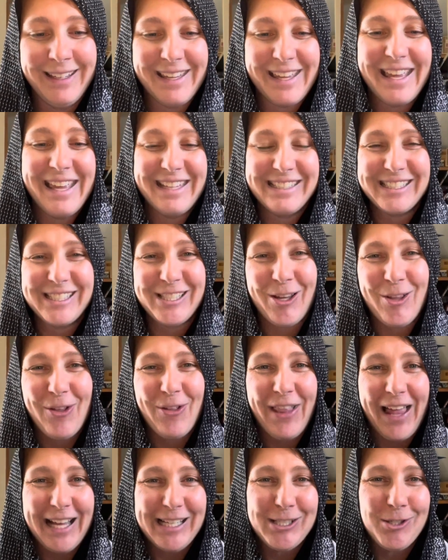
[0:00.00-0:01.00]
And so the
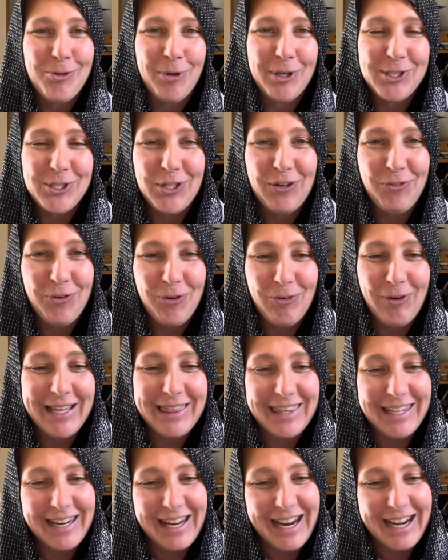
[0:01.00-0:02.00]
last question for Wright
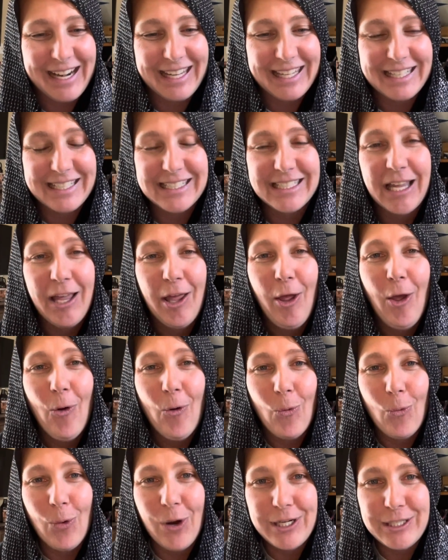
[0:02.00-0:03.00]
the Knight is,
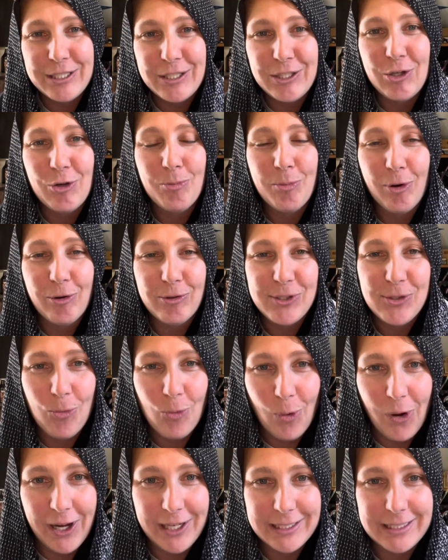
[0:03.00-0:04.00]
what do you most
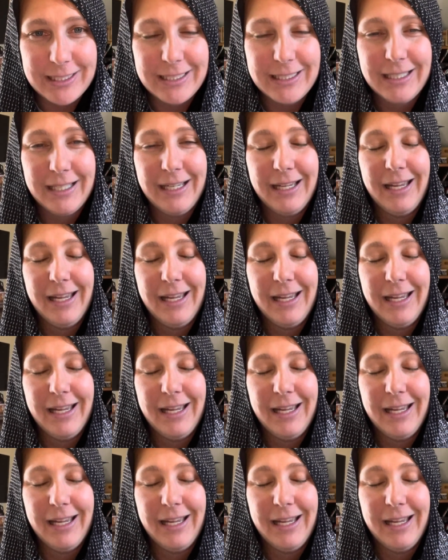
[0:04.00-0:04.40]
want?